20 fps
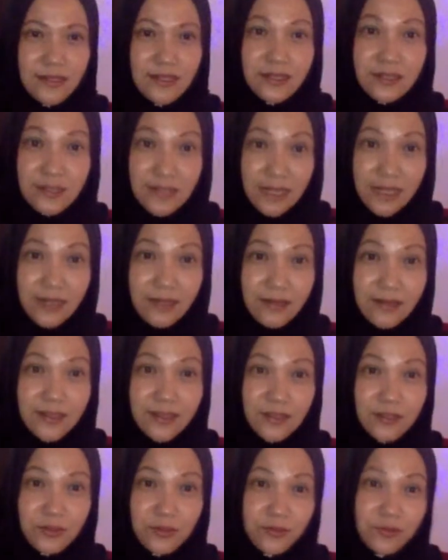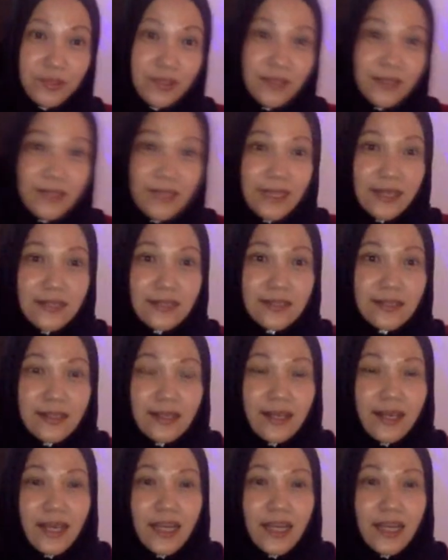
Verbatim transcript: the secret to it is